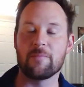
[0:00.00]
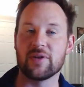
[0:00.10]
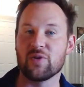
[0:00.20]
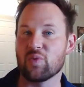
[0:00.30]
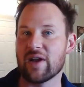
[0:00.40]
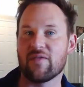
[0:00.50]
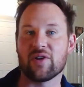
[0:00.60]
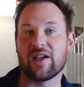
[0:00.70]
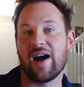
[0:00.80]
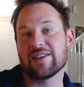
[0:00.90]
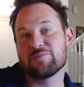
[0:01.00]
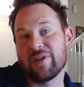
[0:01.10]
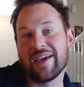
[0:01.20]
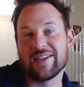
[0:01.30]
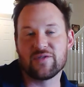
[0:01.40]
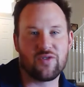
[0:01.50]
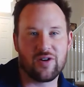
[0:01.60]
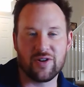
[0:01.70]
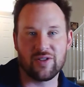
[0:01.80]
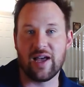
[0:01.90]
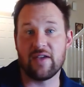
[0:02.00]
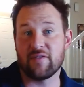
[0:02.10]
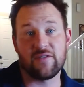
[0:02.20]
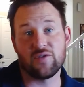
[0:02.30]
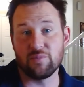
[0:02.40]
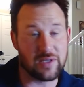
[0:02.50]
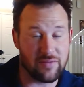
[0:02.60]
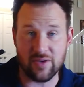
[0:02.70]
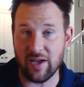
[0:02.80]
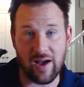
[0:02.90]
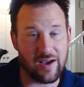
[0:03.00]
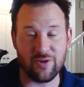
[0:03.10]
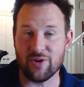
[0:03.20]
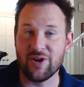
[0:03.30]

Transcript: into whatever God's plan is for your life, if you believe in God